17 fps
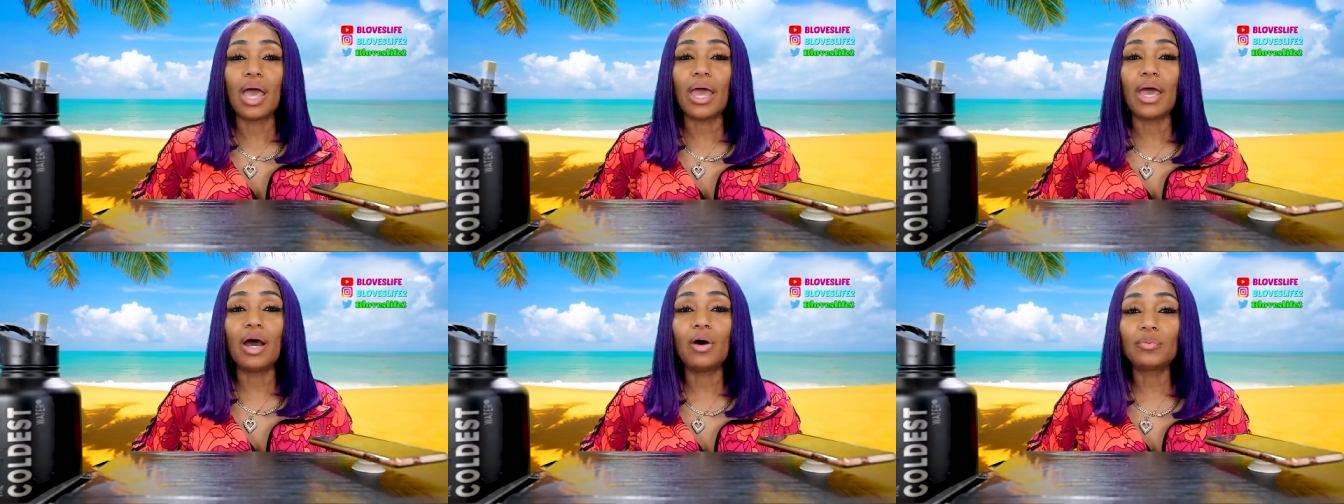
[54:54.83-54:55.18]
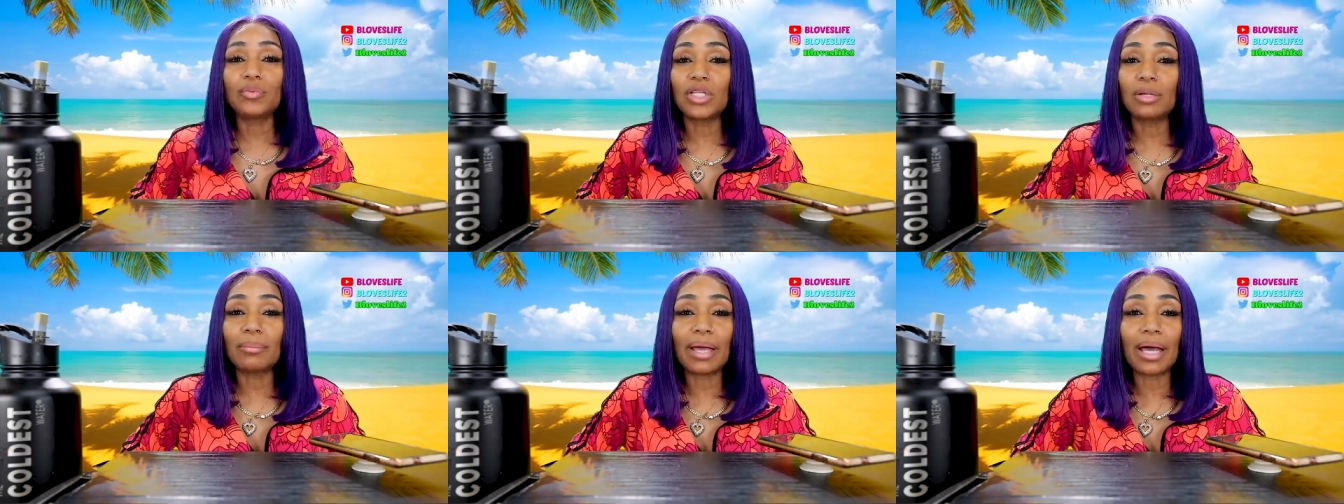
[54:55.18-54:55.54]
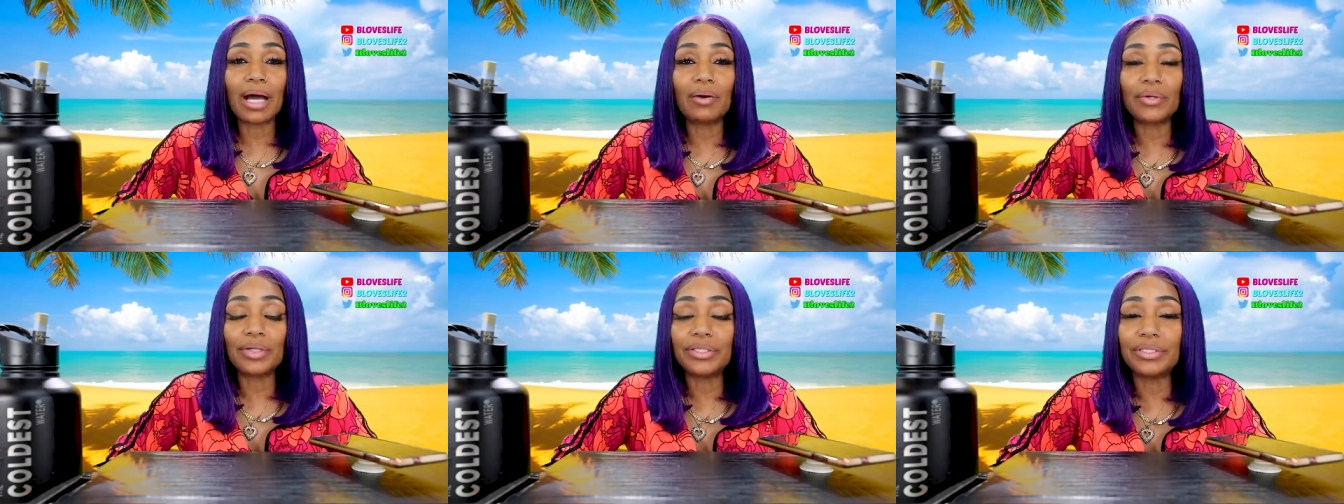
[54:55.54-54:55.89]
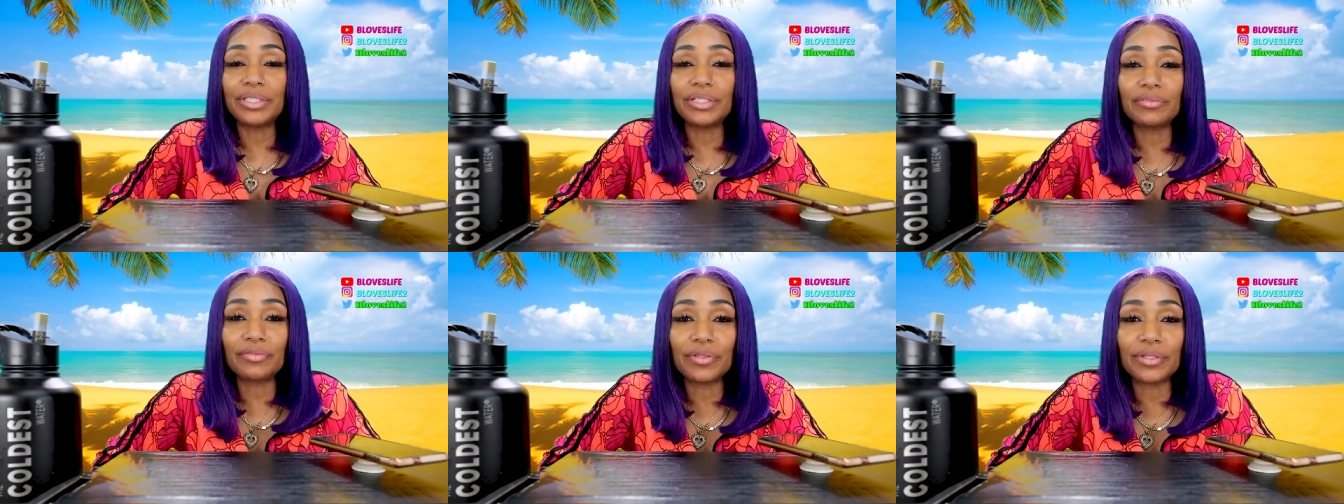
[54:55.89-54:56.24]
help them out in
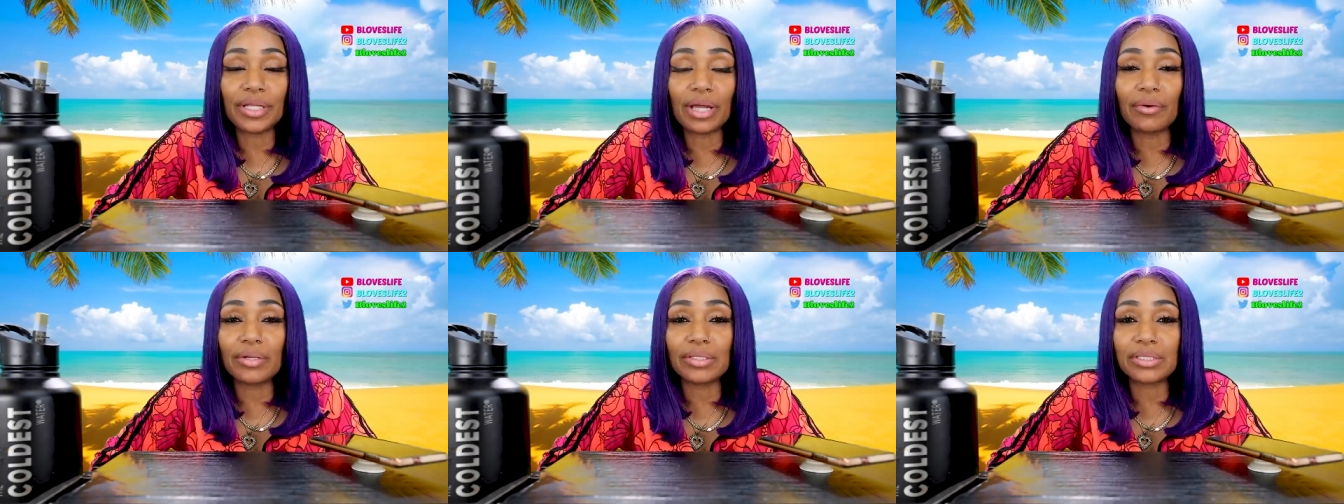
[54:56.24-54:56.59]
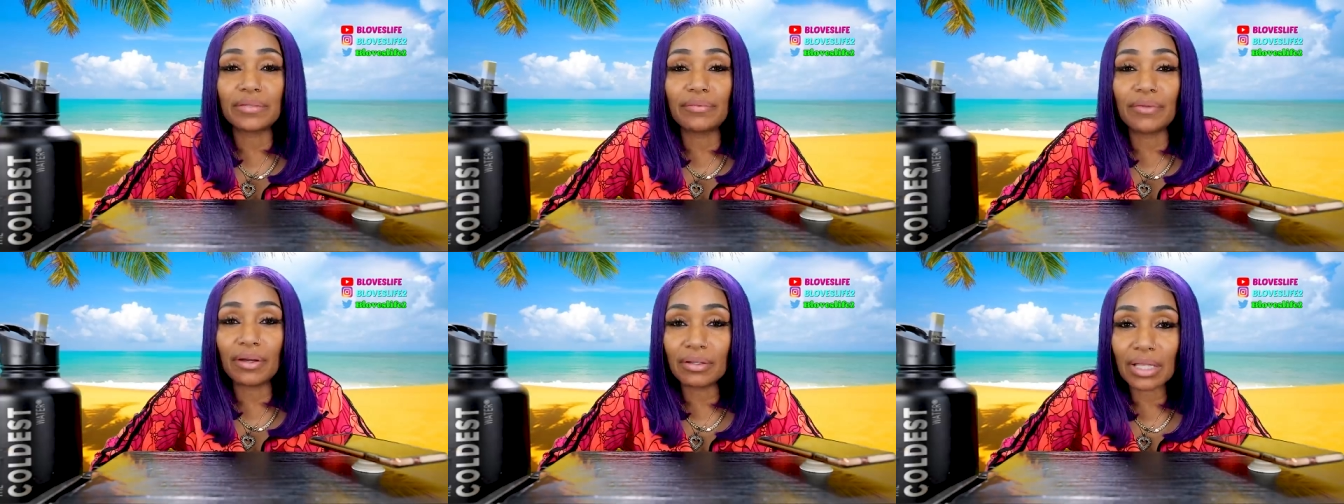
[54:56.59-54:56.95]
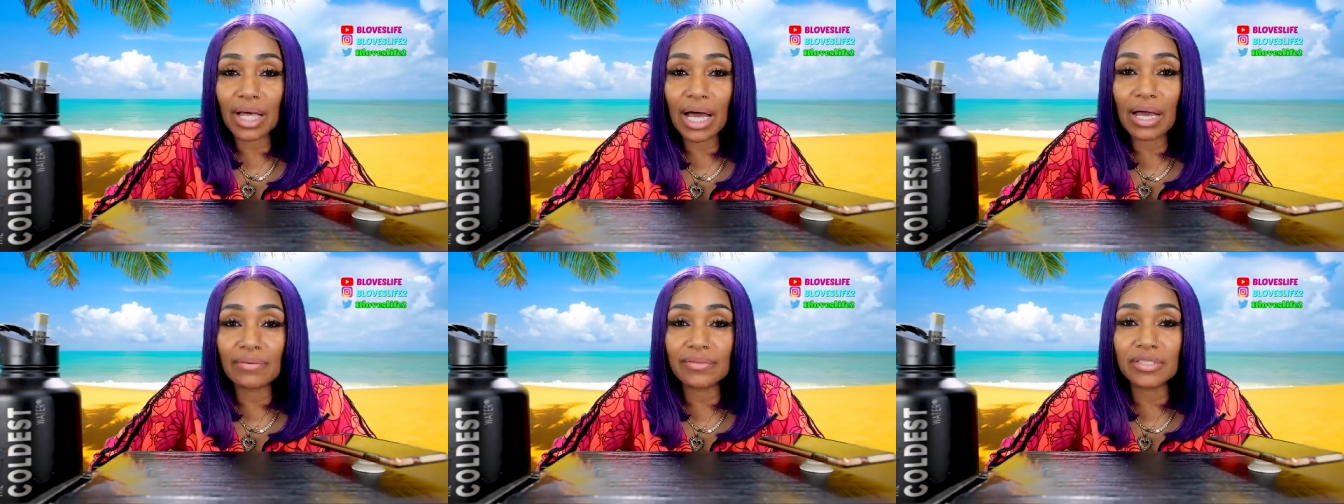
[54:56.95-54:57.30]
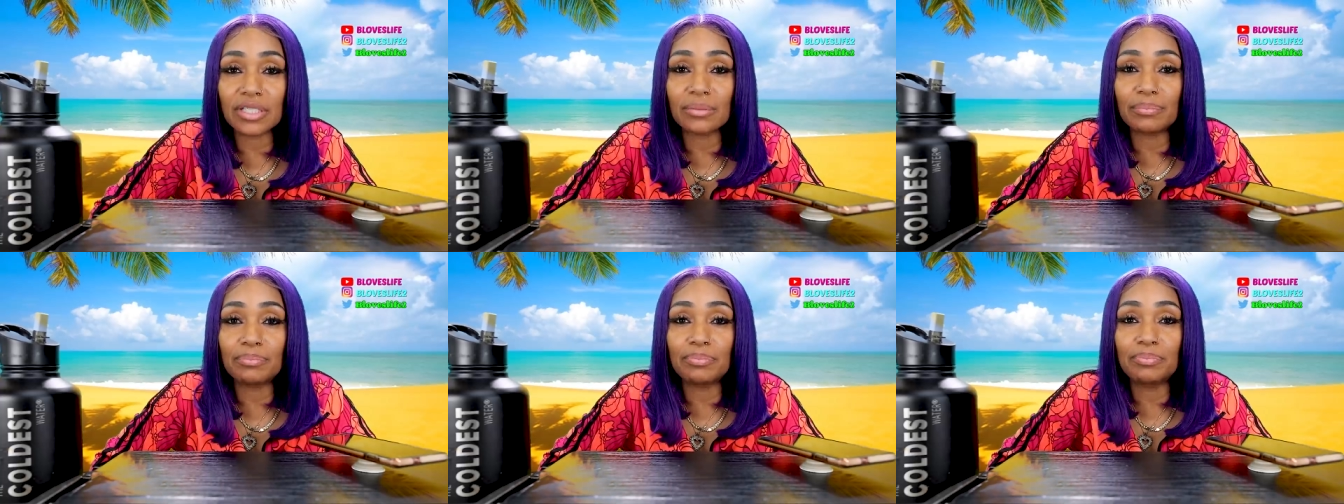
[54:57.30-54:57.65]
different areas of their lives
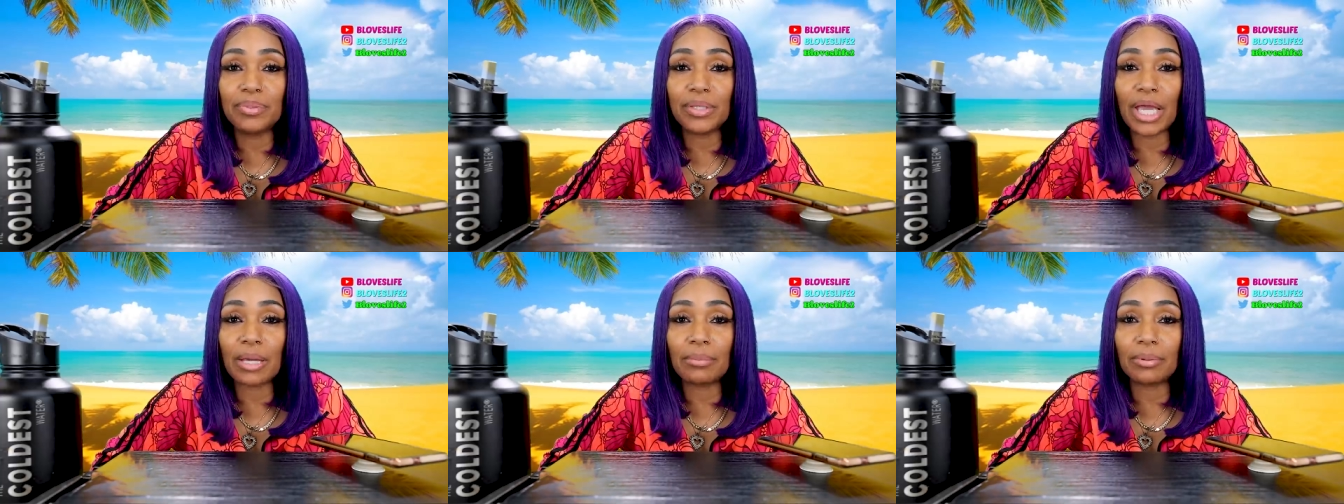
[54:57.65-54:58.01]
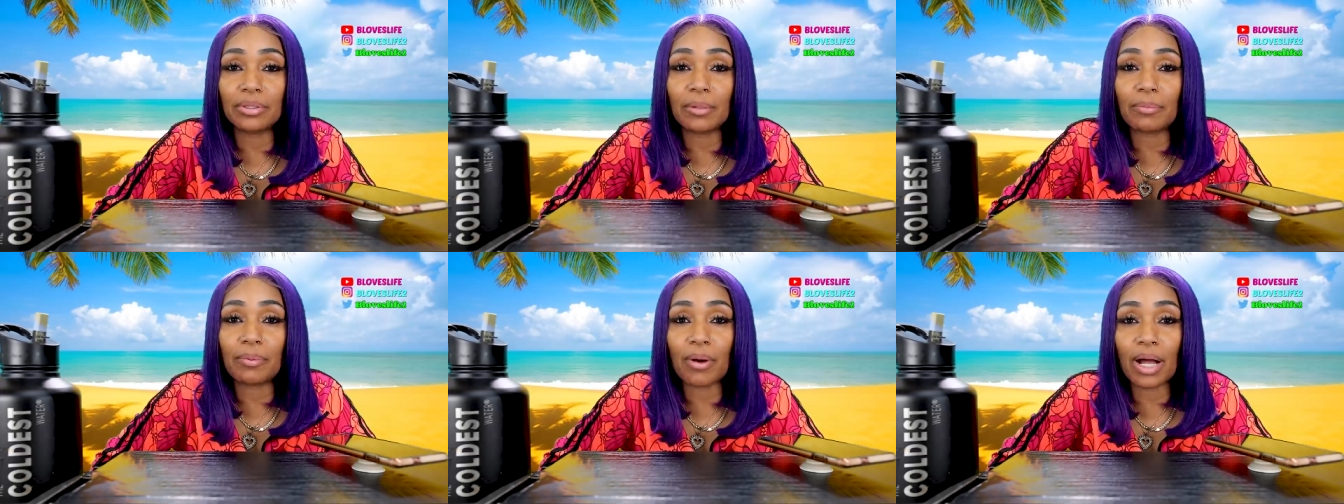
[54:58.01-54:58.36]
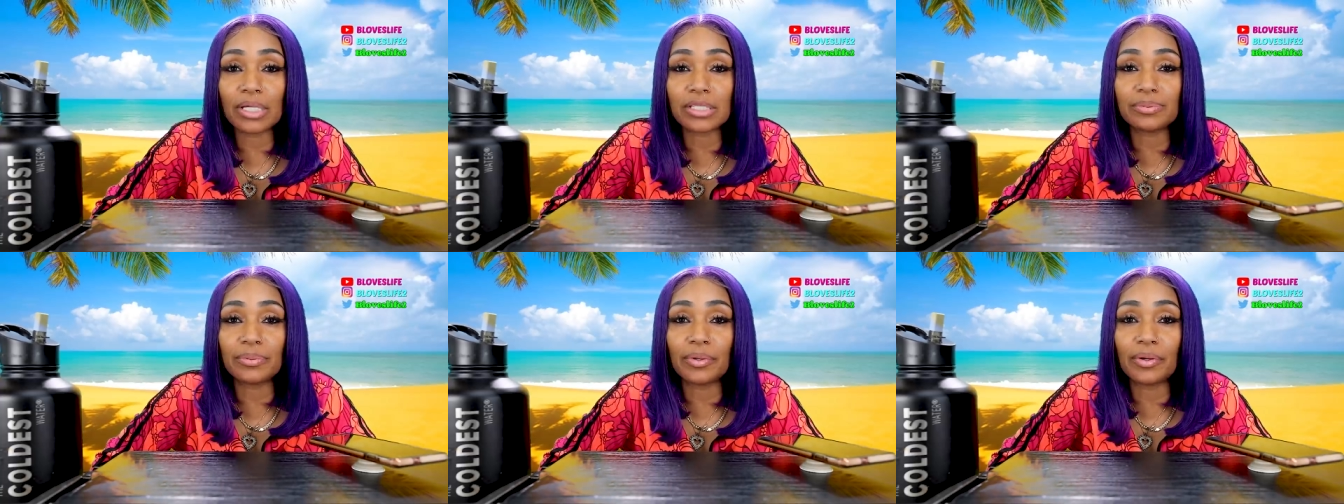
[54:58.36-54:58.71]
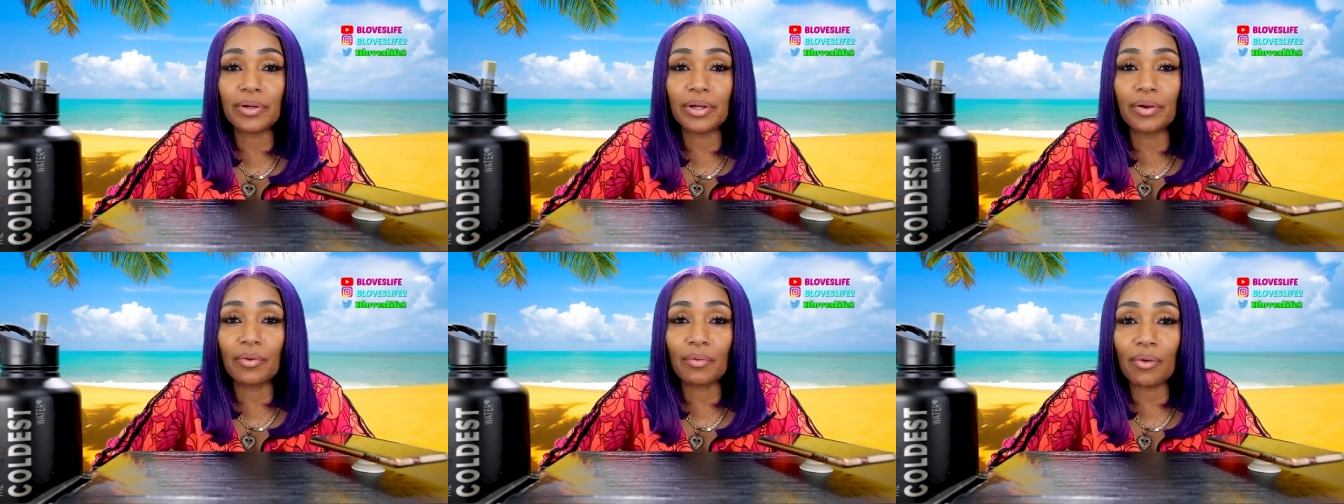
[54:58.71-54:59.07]
to be able to prosper
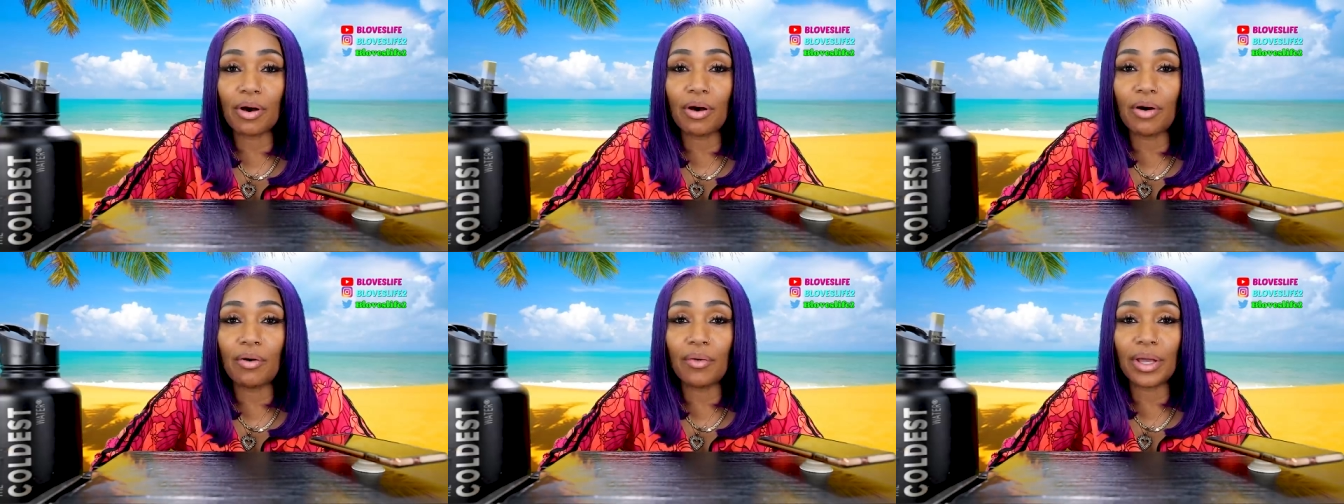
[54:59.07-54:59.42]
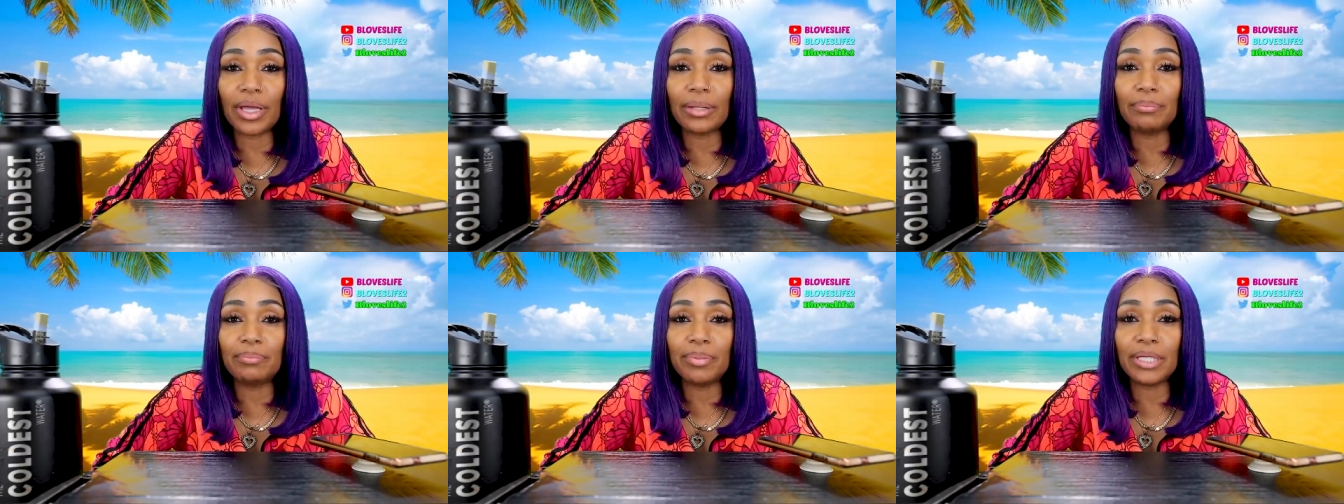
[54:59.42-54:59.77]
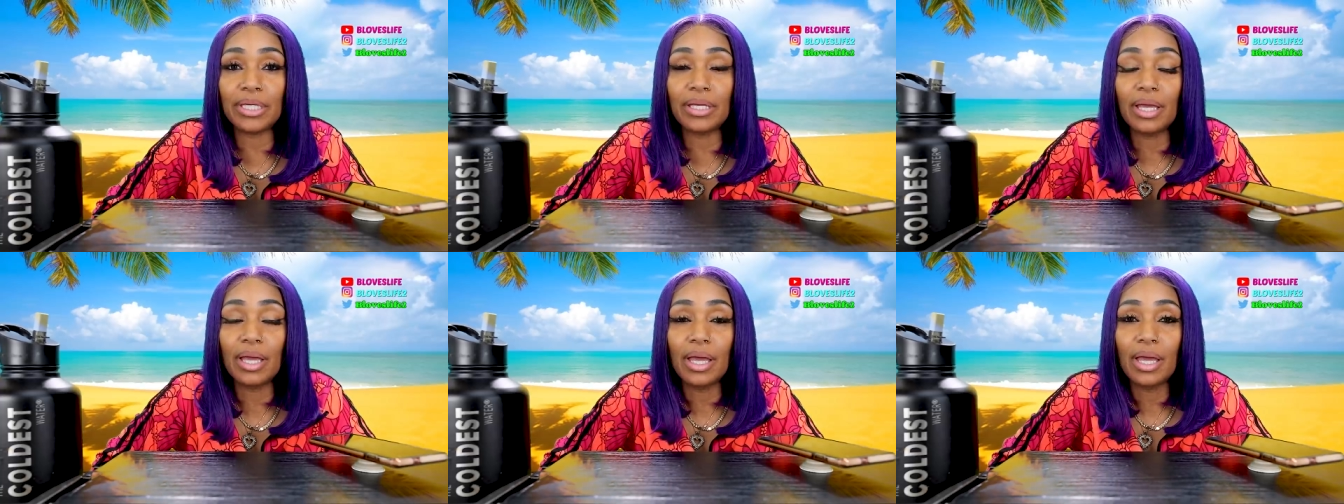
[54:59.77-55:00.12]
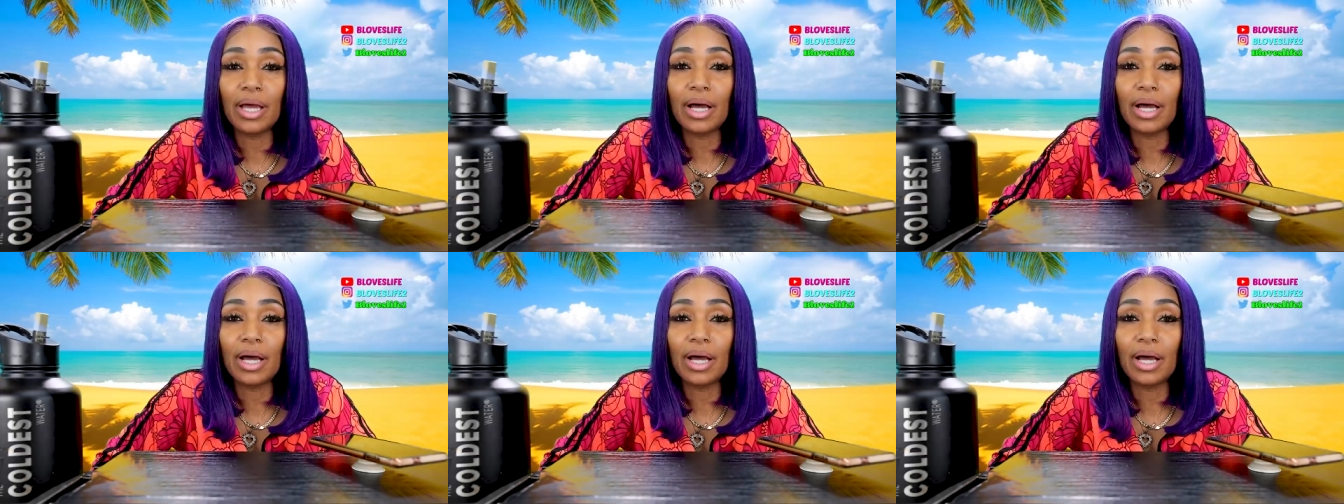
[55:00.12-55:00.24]
and grow and be